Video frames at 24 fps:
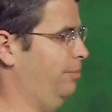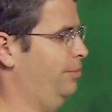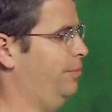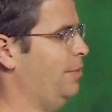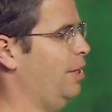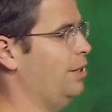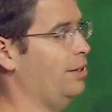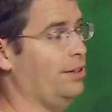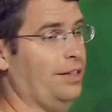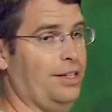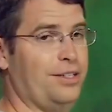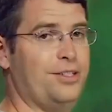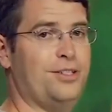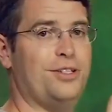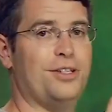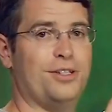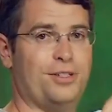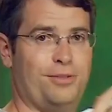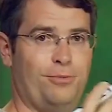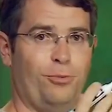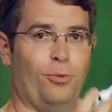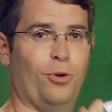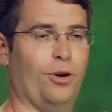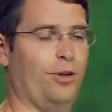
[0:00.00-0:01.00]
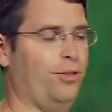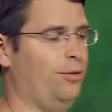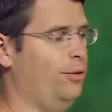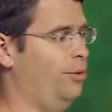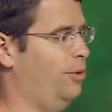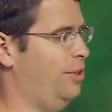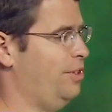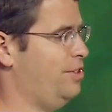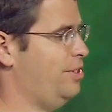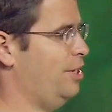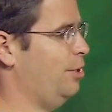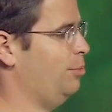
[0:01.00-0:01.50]
Let's just work through an
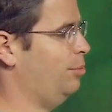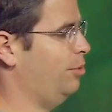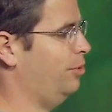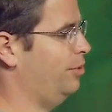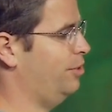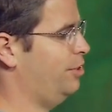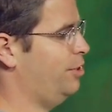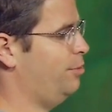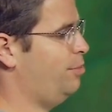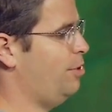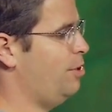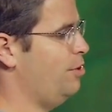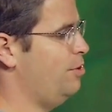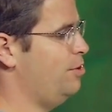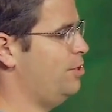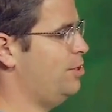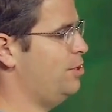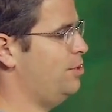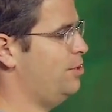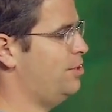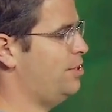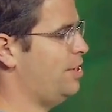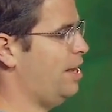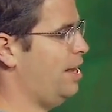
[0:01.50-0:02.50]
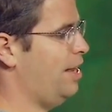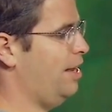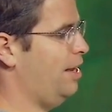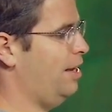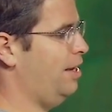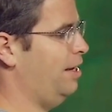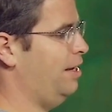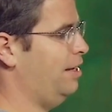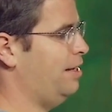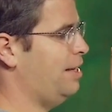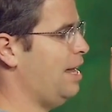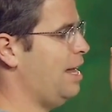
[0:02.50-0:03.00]
example. Suppose you
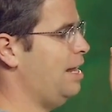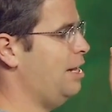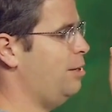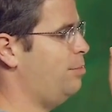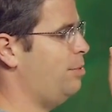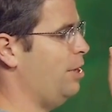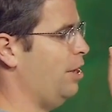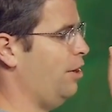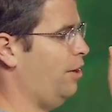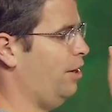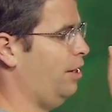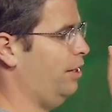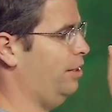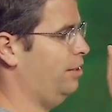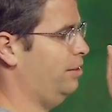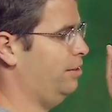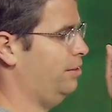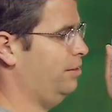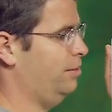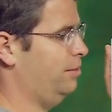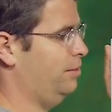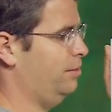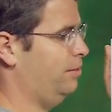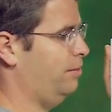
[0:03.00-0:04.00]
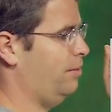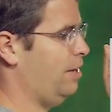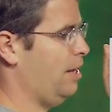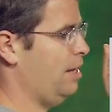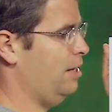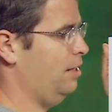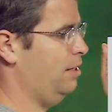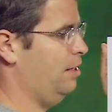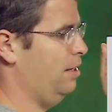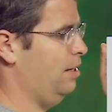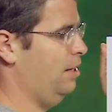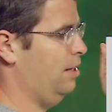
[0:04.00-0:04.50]
say Katy Perry,
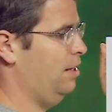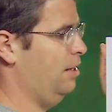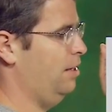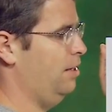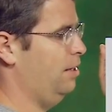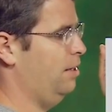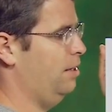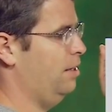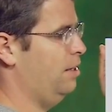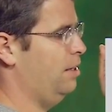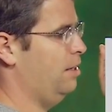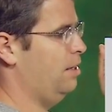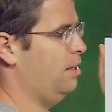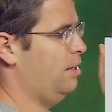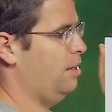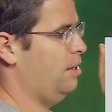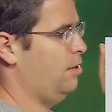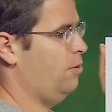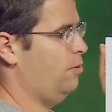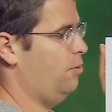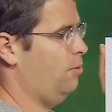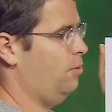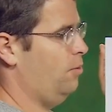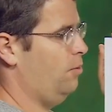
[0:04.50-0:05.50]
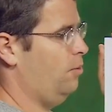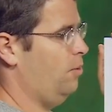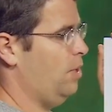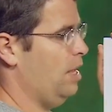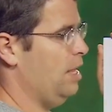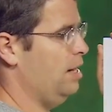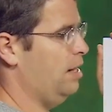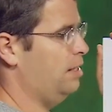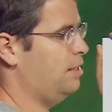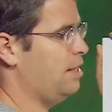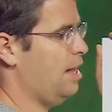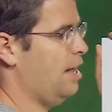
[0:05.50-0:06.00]
right?
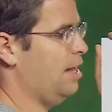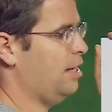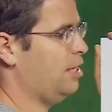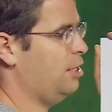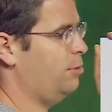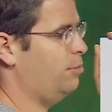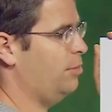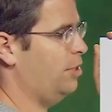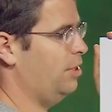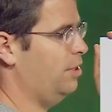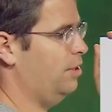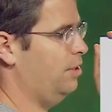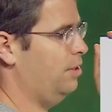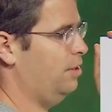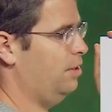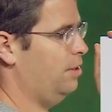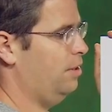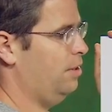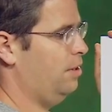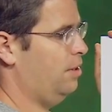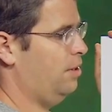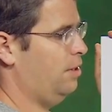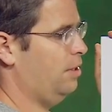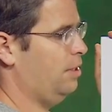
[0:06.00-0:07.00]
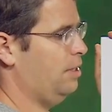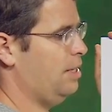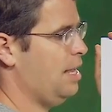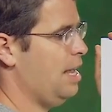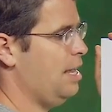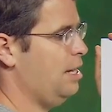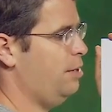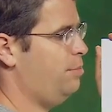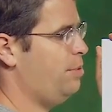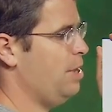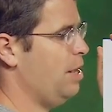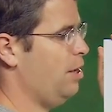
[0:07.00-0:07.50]
In a document,
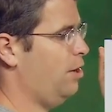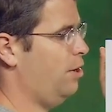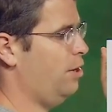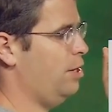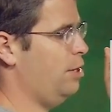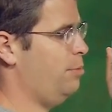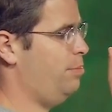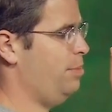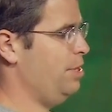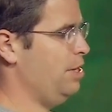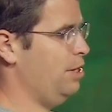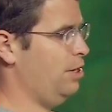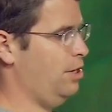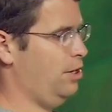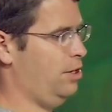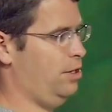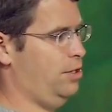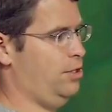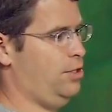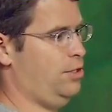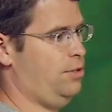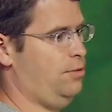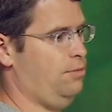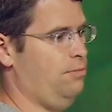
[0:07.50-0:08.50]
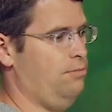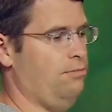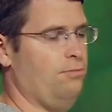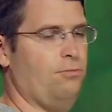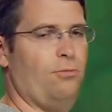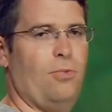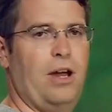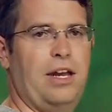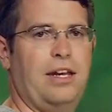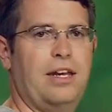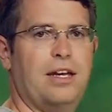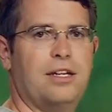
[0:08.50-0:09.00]
Katy Perry appears
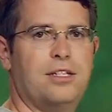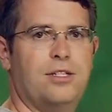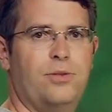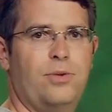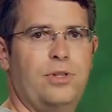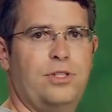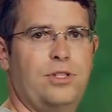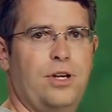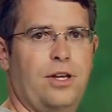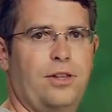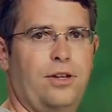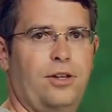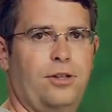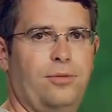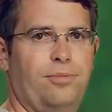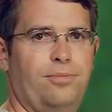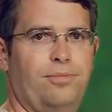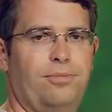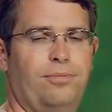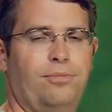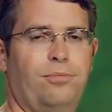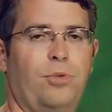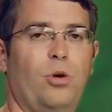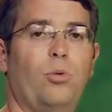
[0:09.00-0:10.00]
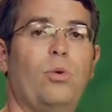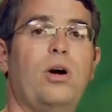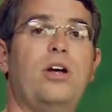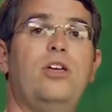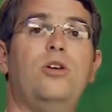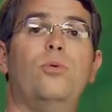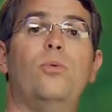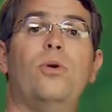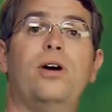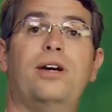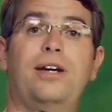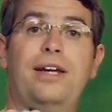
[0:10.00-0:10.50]
right next to each other. But what
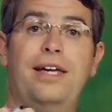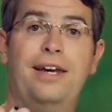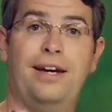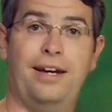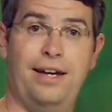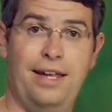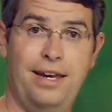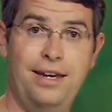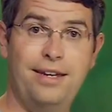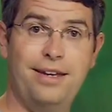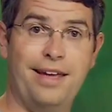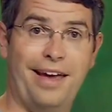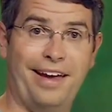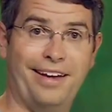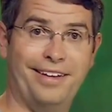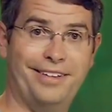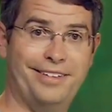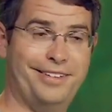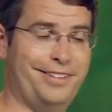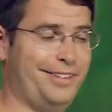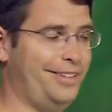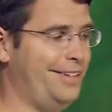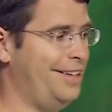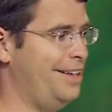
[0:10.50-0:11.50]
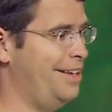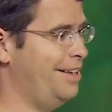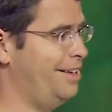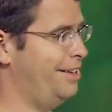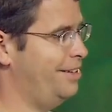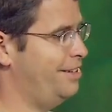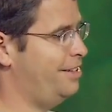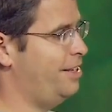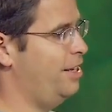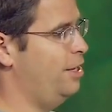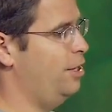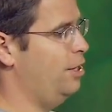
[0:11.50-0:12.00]
you want in an index
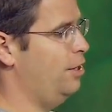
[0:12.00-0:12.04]
is